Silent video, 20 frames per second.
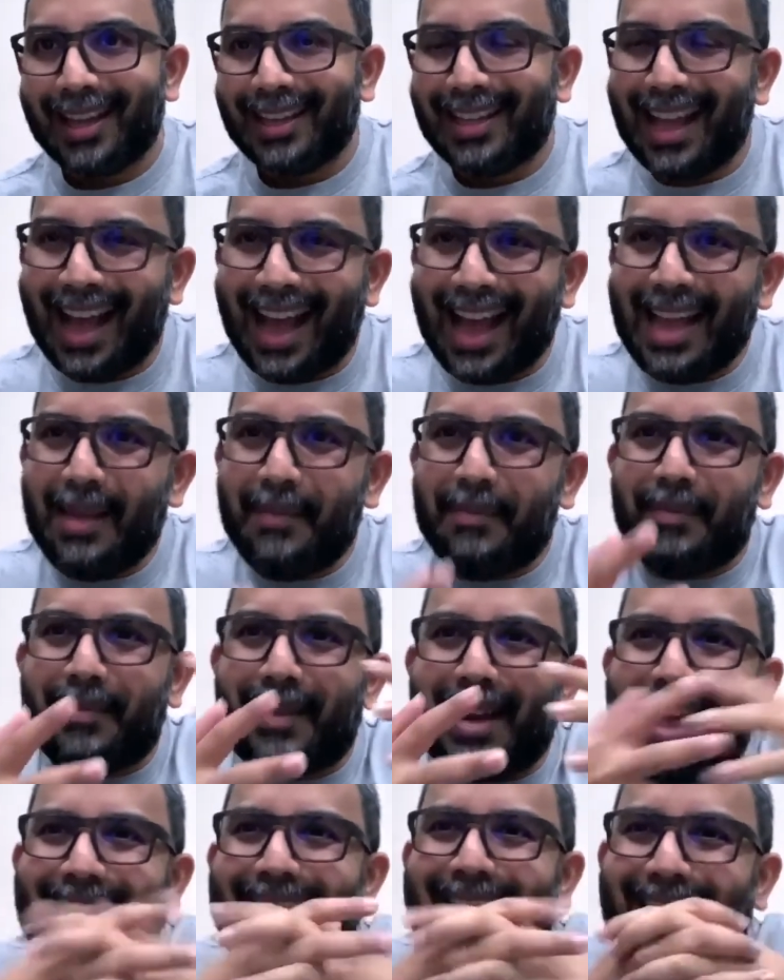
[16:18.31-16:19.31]
Now I am
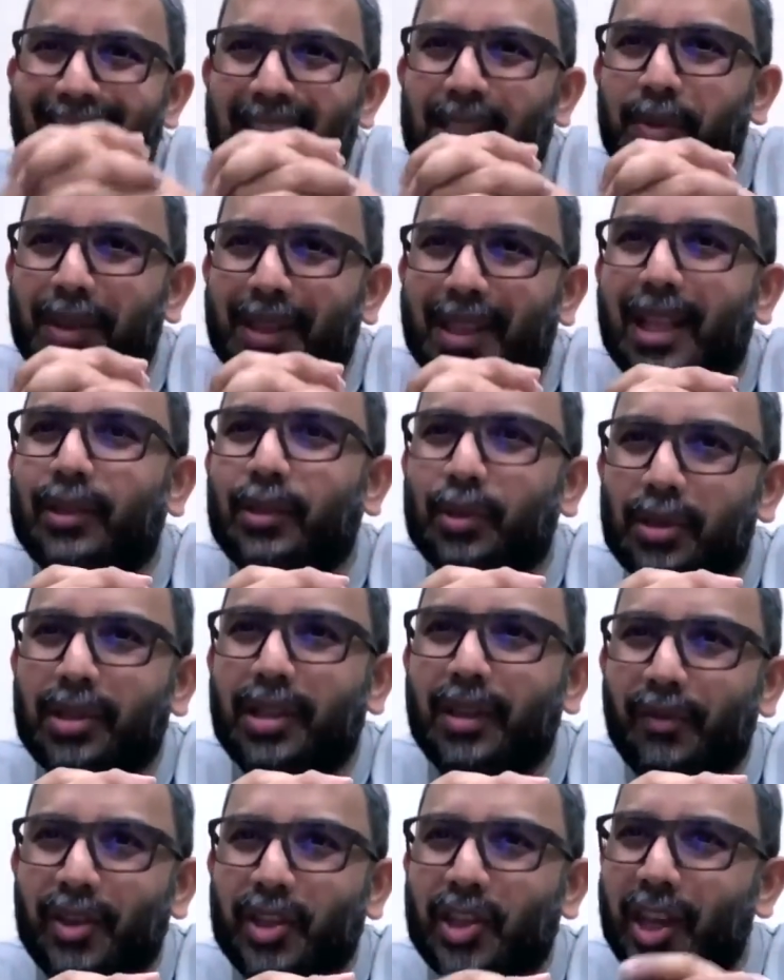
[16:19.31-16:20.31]
like this with Dato
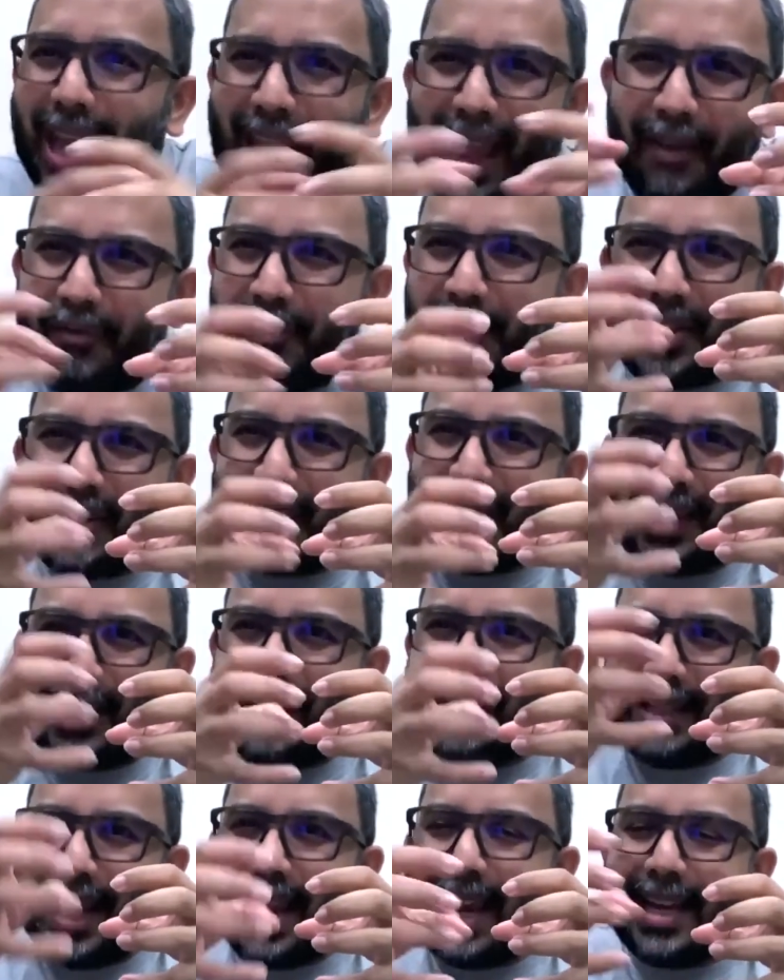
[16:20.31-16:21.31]
Sri Vijay every
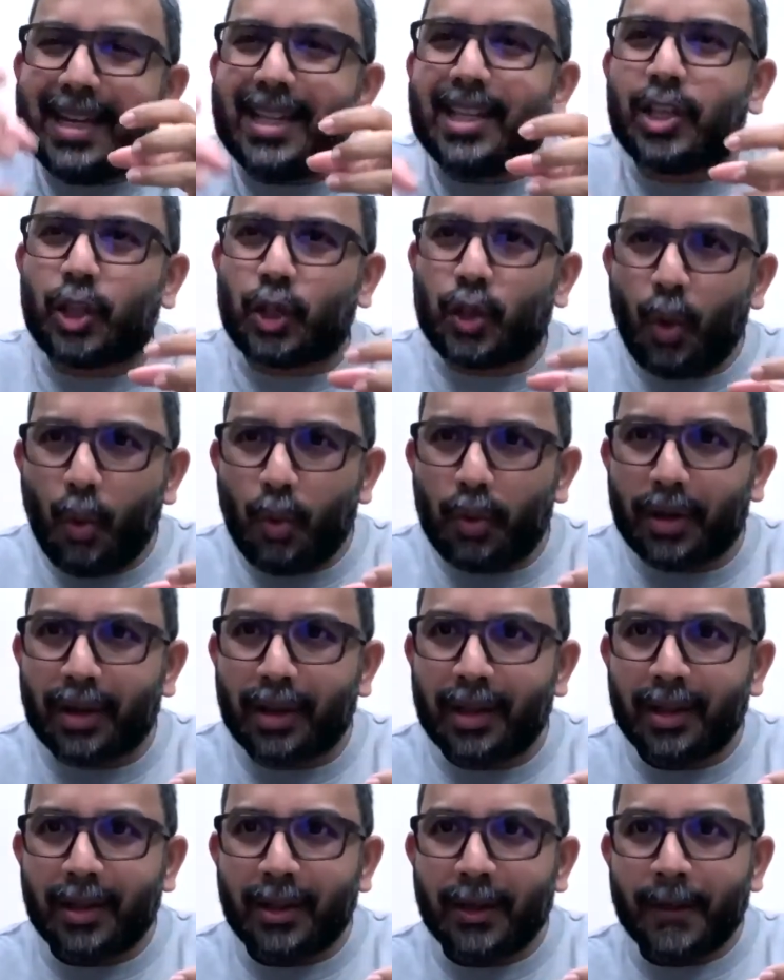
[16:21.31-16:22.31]
single day in his zone,